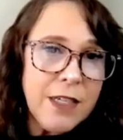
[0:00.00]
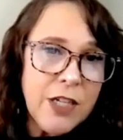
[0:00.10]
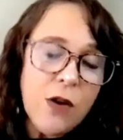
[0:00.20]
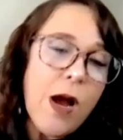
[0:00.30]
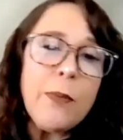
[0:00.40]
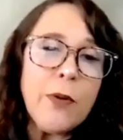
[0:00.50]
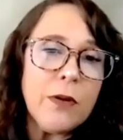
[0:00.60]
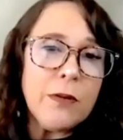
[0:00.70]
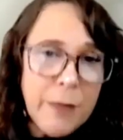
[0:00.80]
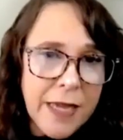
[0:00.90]

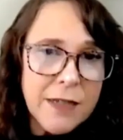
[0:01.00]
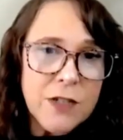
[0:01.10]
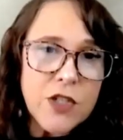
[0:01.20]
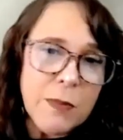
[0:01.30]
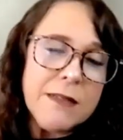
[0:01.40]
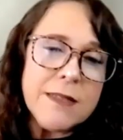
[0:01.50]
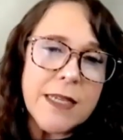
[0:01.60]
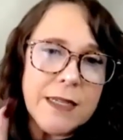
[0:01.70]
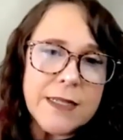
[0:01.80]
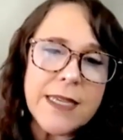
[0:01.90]
upper management
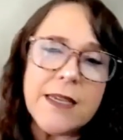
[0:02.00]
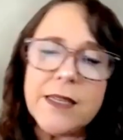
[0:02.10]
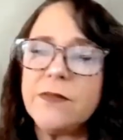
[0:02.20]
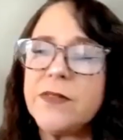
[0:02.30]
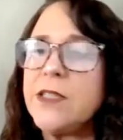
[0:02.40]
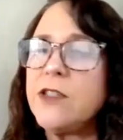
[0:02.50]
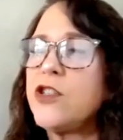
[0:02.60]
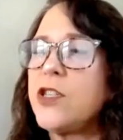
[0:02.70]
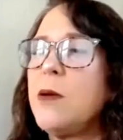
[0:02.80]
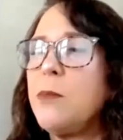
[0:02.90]
and executive
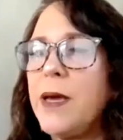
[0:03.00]
leadership.